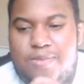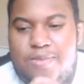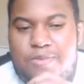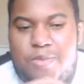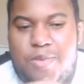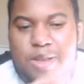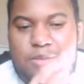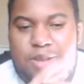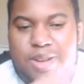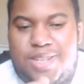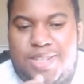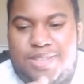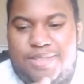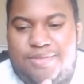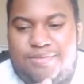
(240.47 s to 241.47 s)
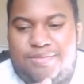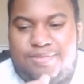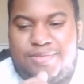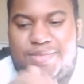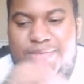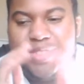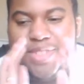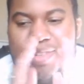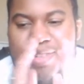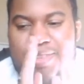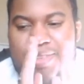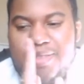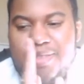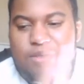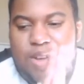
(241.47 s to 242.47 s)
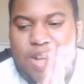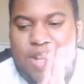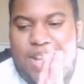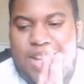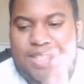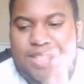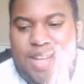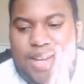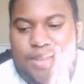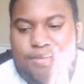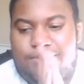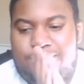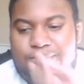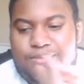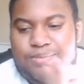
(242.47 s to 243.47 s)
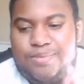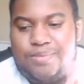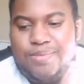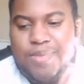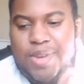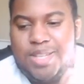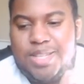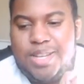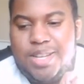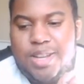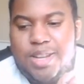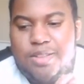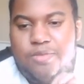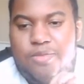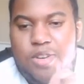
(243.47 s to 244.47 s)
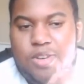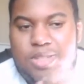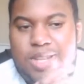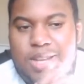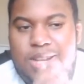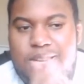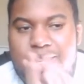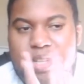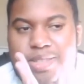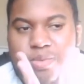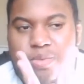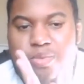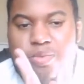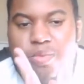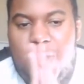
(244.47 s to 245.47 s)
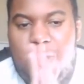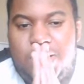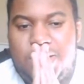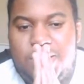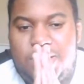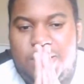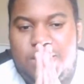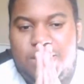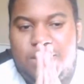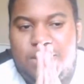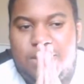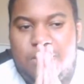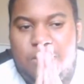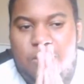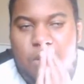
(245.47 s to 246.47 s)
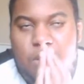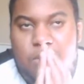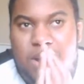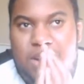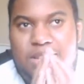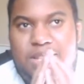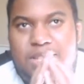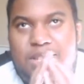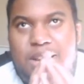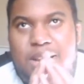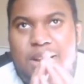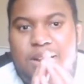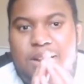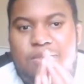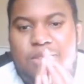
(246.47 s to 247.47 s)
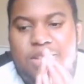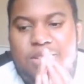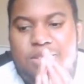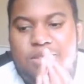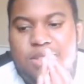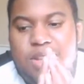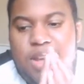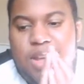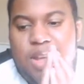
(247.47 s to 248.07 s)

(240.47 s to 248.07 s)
Pretty much, well, that's the thing. Basically, the first thing is, what about these wrestlers?